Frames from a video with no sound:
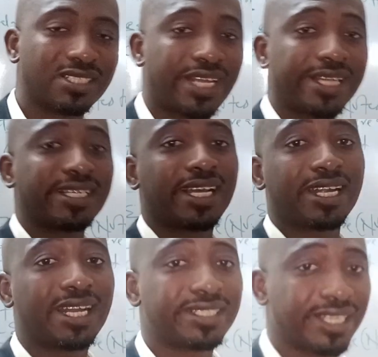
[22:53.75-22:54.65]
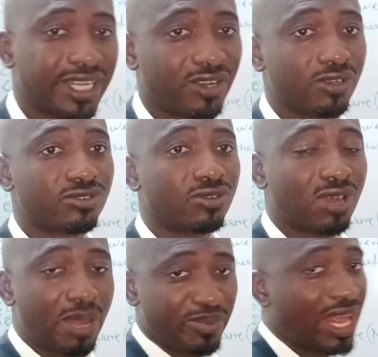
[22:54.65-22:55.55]
Certain criteria also
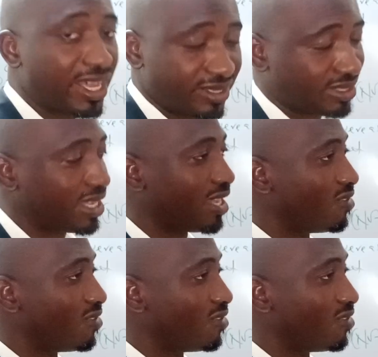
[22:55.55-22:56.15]
applies.